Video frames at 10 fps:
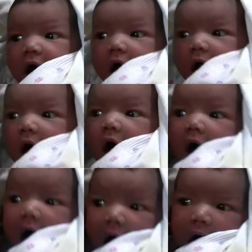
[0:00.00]
most
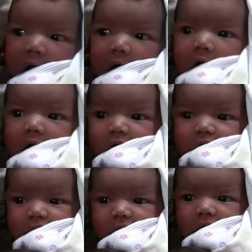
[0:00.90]
even African kids are
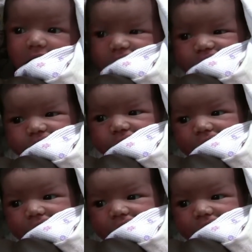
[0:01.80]
born pink, right?